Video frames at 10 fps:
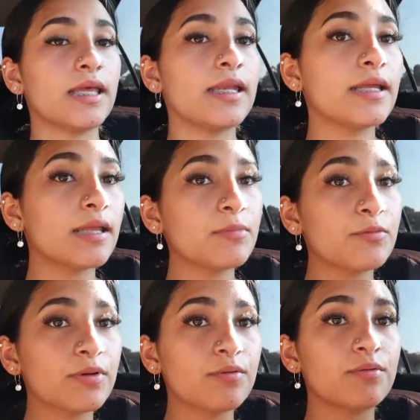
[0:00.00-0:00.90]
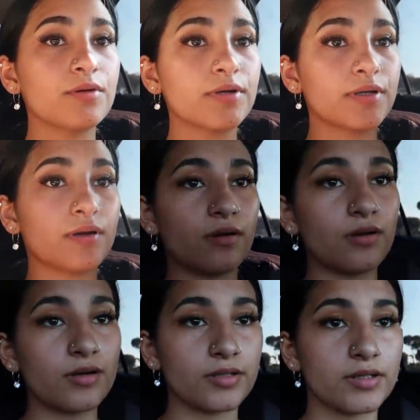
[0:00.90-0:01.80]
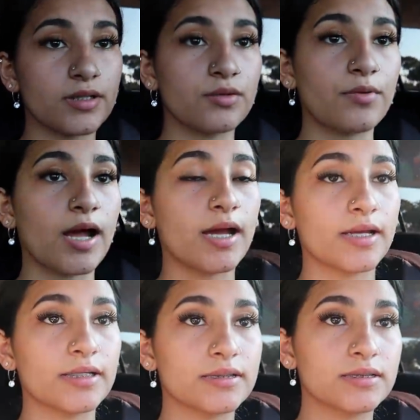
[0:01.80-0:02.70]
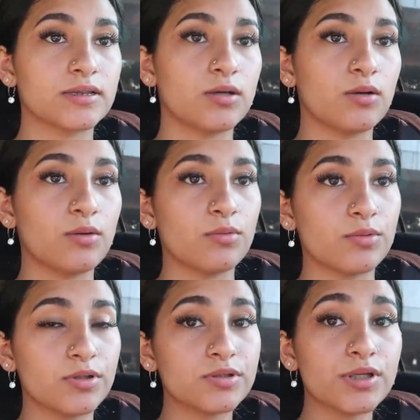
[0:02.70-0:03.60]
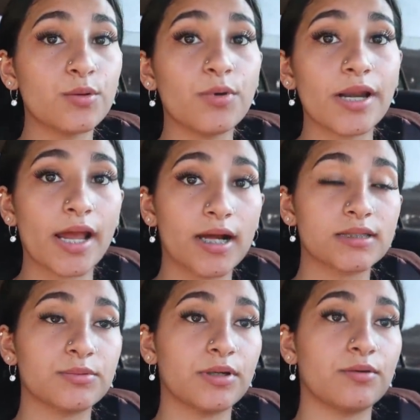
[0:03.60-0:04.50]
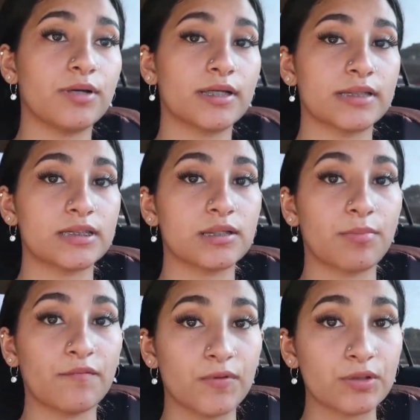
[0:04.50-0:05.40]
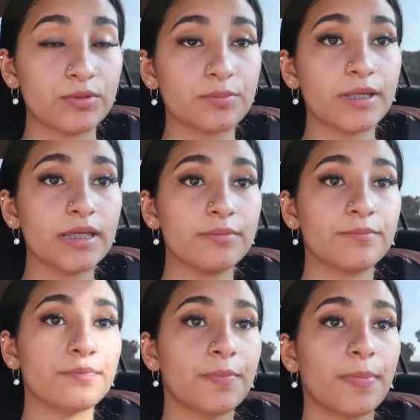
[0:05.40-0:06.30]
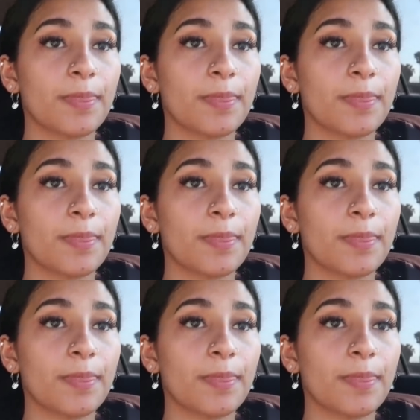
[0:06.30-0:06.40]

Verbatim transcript: they didn't let me record on the ride so there was only one i got to record because i took my phone Stay with me second